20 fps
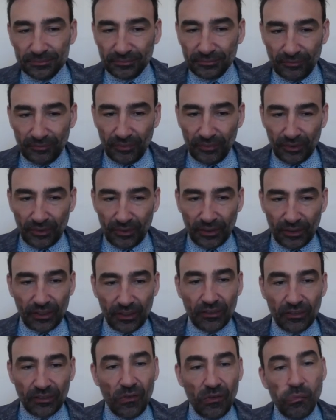Okay,
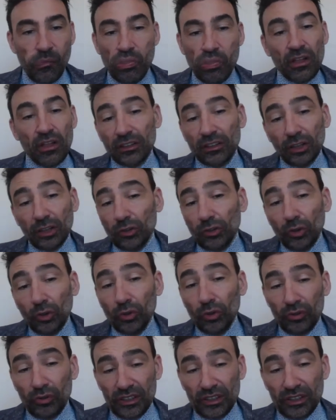not always
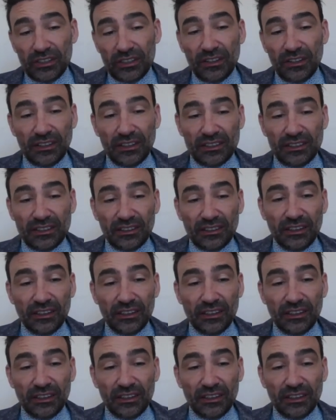things are list.